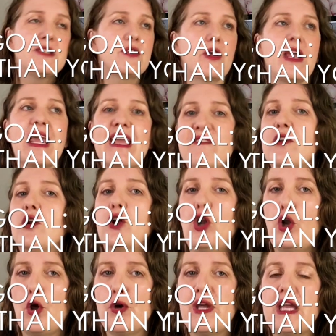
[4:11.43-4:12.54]
so even on a
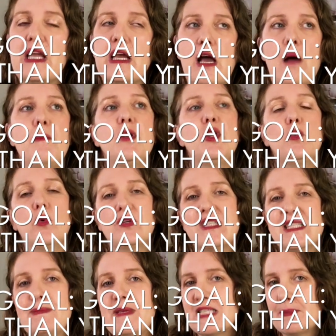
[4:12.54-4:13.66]
low income, you want to
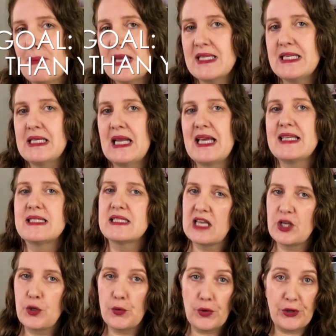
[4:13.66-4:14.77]
be spending less
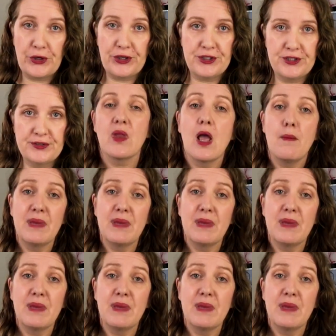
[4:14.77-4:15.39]
than you earn